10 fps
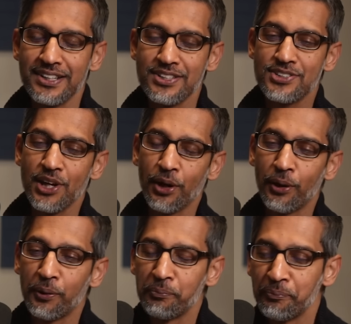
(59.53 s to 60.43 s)

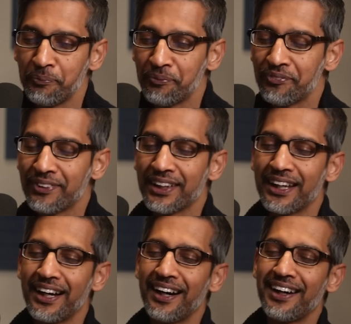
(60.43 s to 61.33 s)
So.
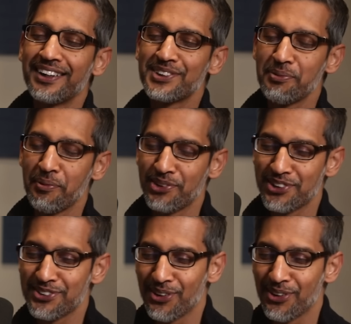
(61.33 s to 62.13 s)
Uh, so maybe we should